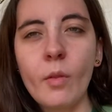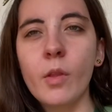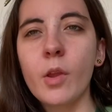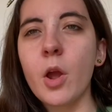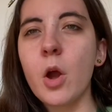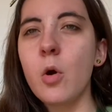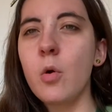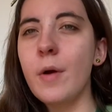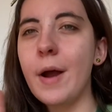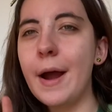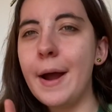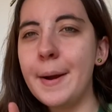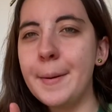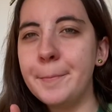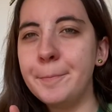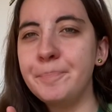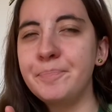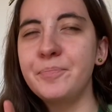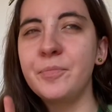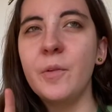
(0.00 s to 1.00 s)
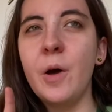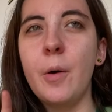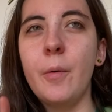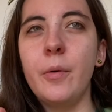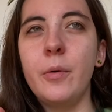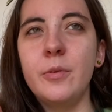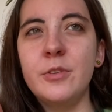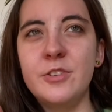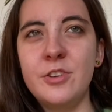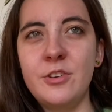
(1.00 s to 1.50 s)
Okay, that
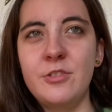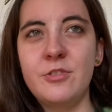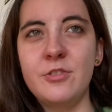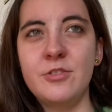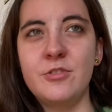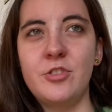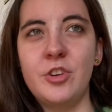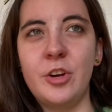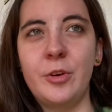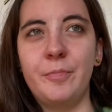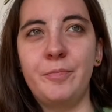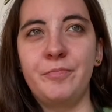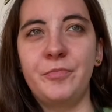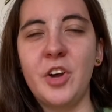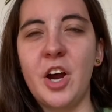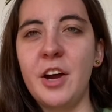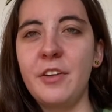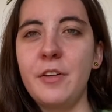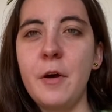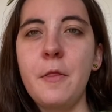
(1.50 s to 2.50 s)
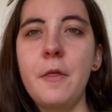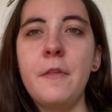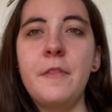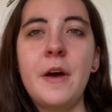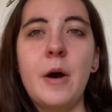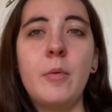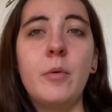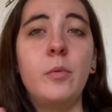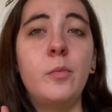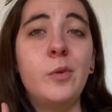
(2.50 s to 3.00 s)
one was interesting. I thought that
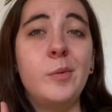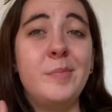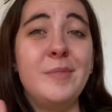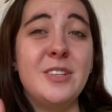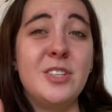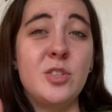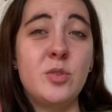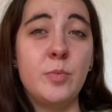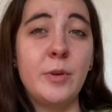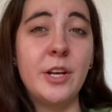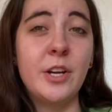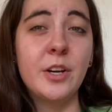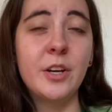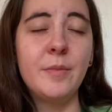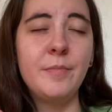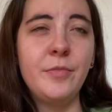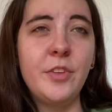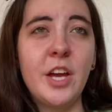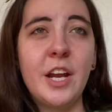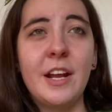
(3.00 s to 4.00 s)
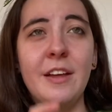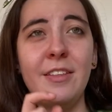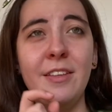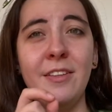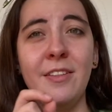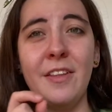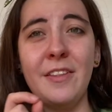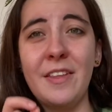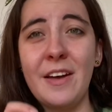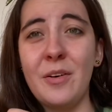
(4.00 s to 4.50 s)
that one would be sweeter, and I think
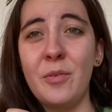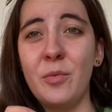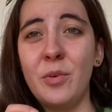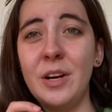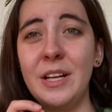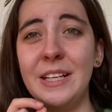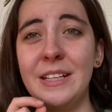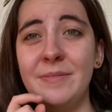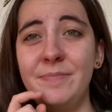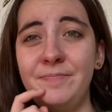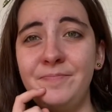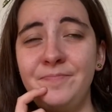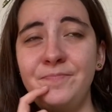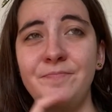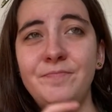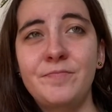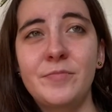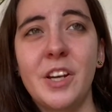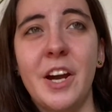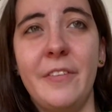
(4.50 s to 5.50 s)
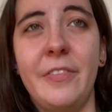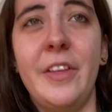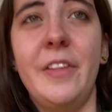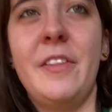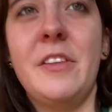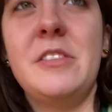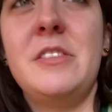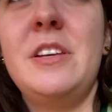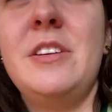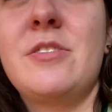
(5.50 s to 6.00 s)
that that one, I think
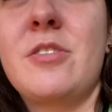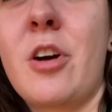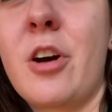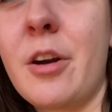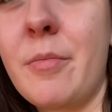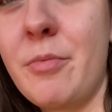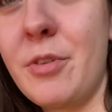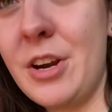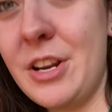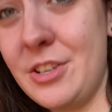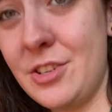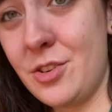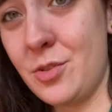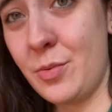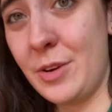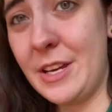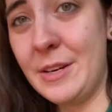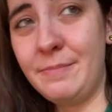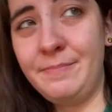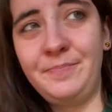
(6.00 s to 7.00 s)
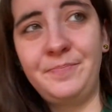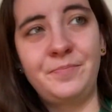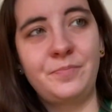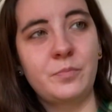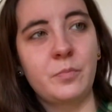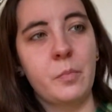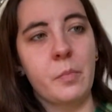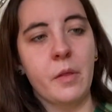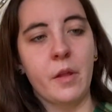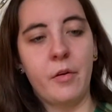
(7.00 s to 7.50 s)
that these are pretty sweet.
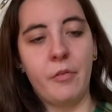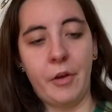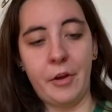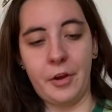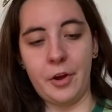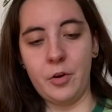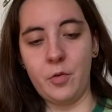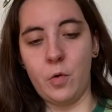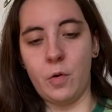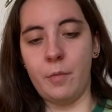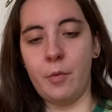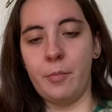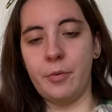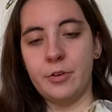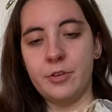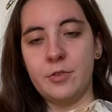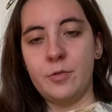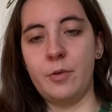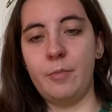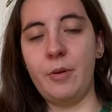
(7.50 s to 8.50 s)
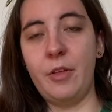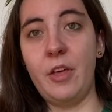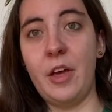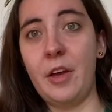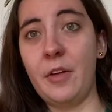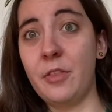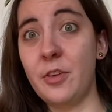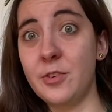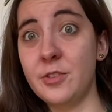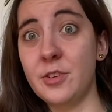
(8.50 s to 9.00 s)
Like a normal person would be like,
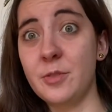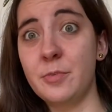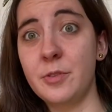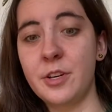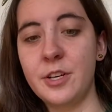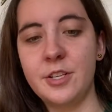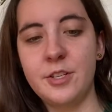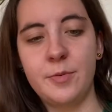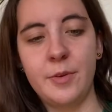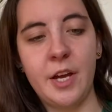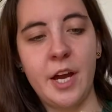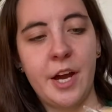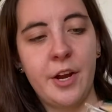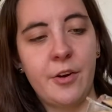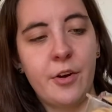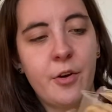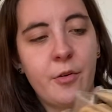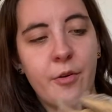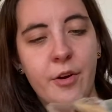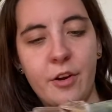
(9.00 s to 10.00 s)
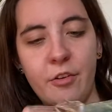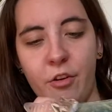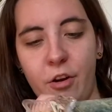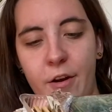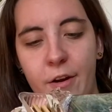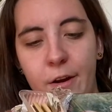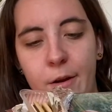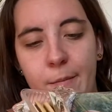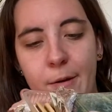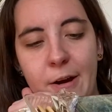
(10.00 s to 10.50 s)
those are pretty sweet. I don't know what you're
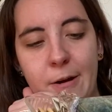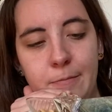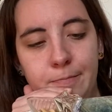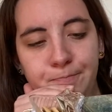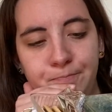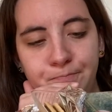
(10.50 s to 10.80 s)
talking about.